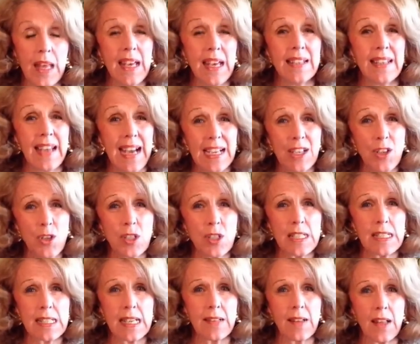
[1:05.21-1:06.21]
Now, I usually
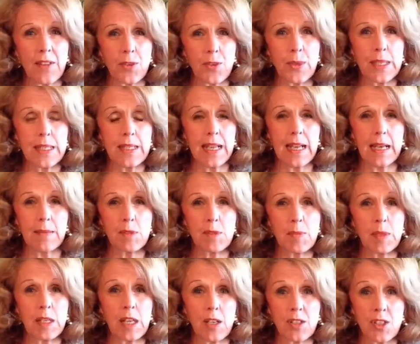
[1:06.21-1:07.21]
say that three times
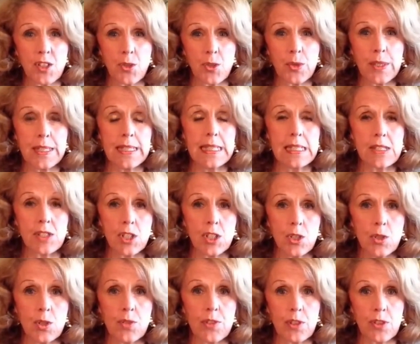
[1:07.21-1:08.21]
because three is the
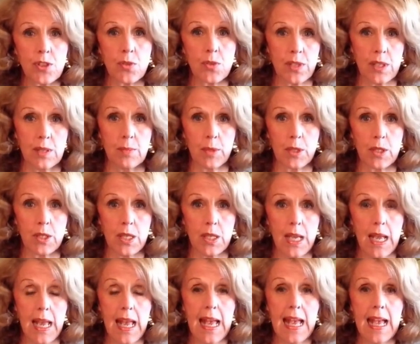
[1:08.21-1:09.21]
universal number.
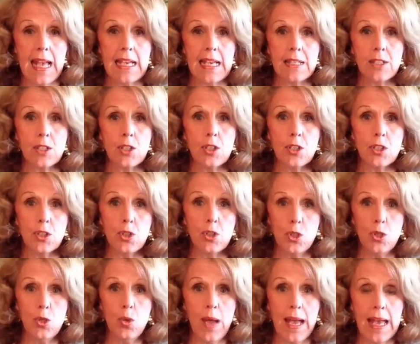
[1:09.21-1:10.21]
And
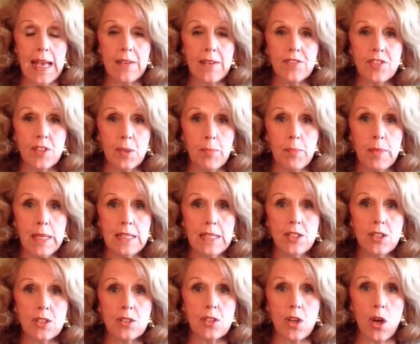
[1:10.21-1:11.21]
you have
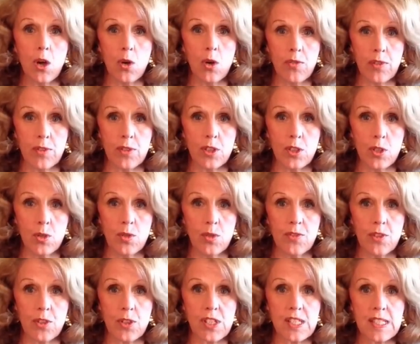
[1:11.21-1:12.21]
dominion over the
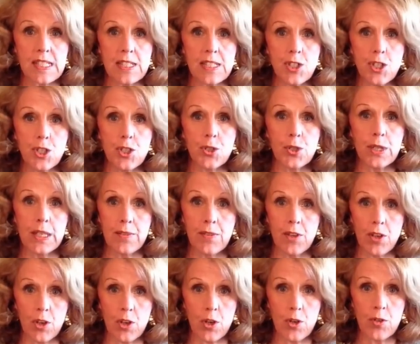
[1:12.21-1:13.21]
universe since you're in the
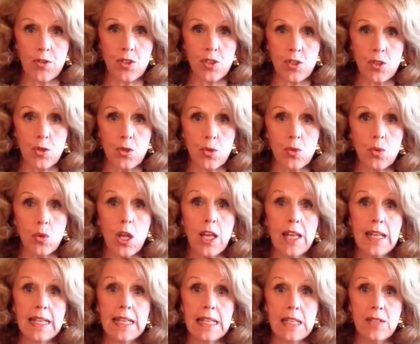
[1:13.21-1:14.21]
earth school,
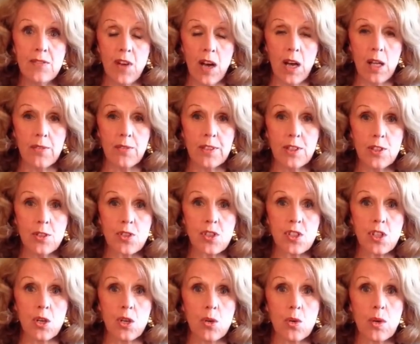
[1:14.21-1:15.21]
evolving your
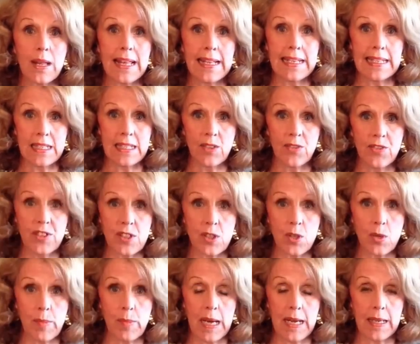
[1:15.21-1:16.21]
soul and in a physical
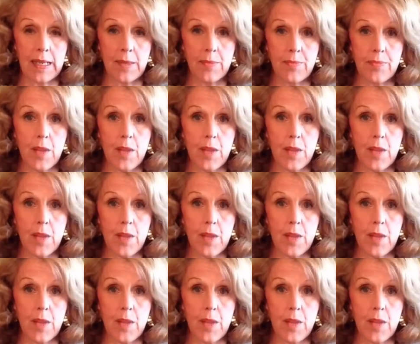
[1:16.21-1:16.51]
body.